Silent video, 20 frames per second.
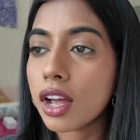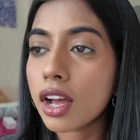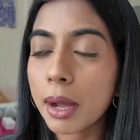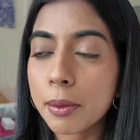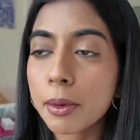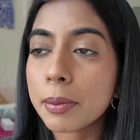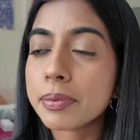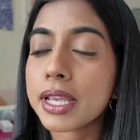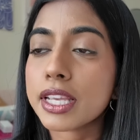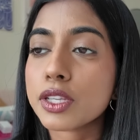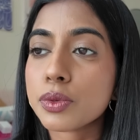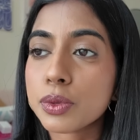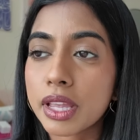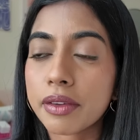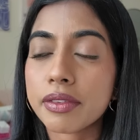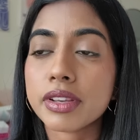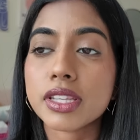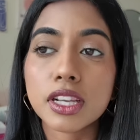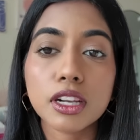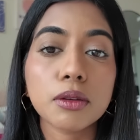I'm obsessed with
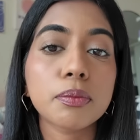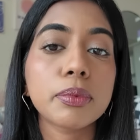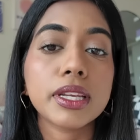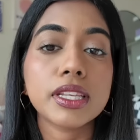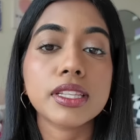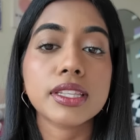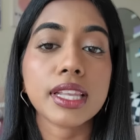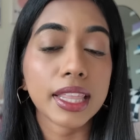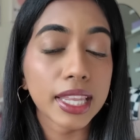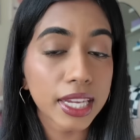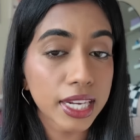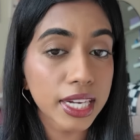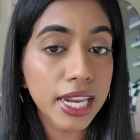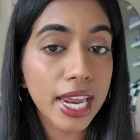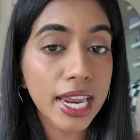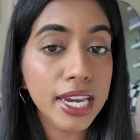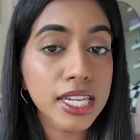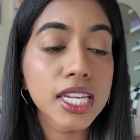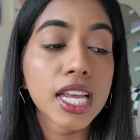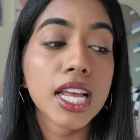every single piece that they
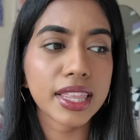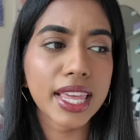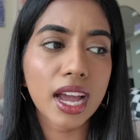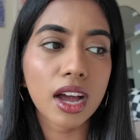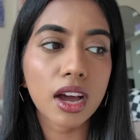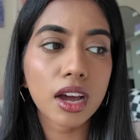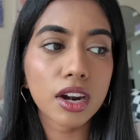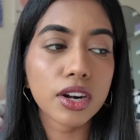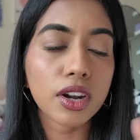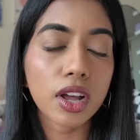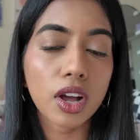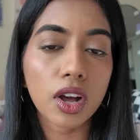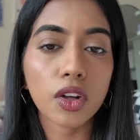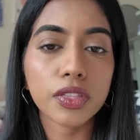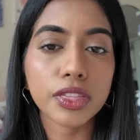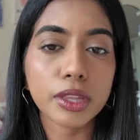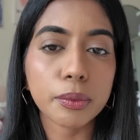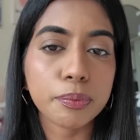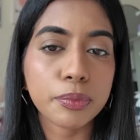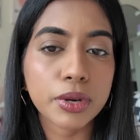create. They are
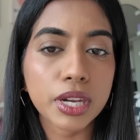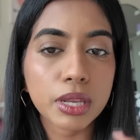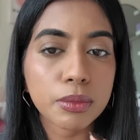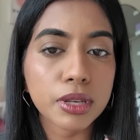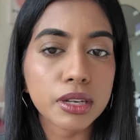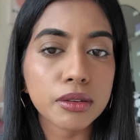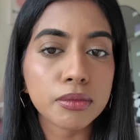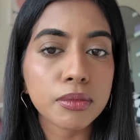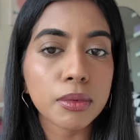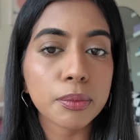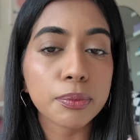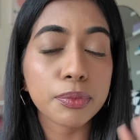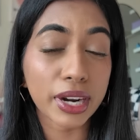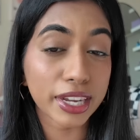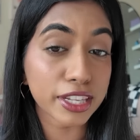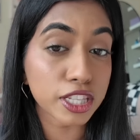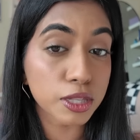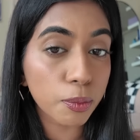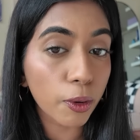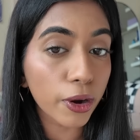on the premium
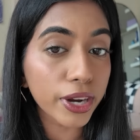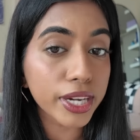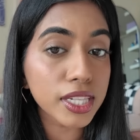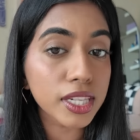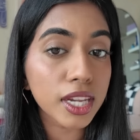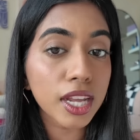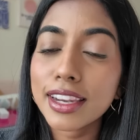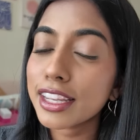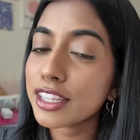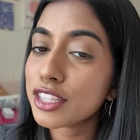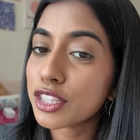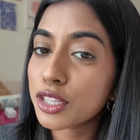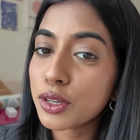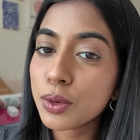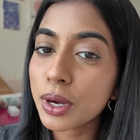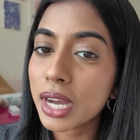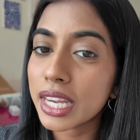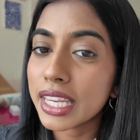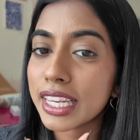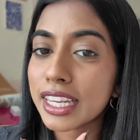price point. Let's
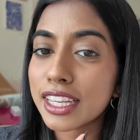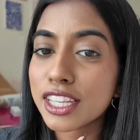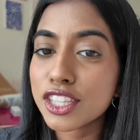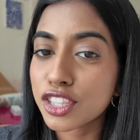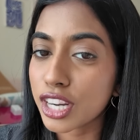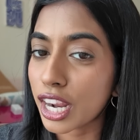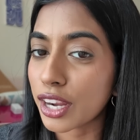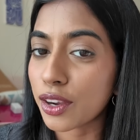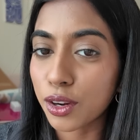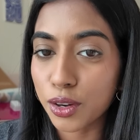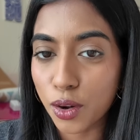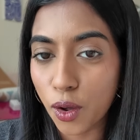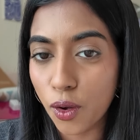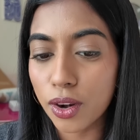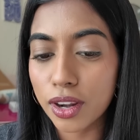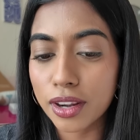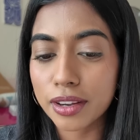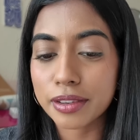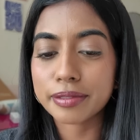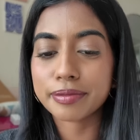do a little try on haul.